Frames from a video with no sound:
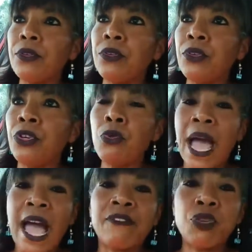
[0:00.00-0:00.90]
You
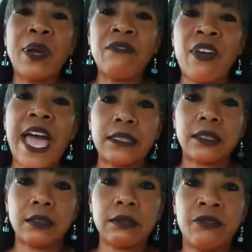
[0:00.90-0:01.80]
have to
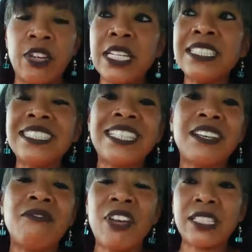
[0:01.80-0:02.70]
invest. Fitness is an
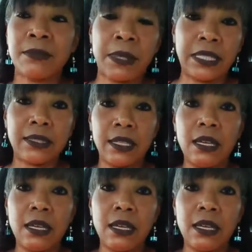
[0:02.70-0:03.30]
investment.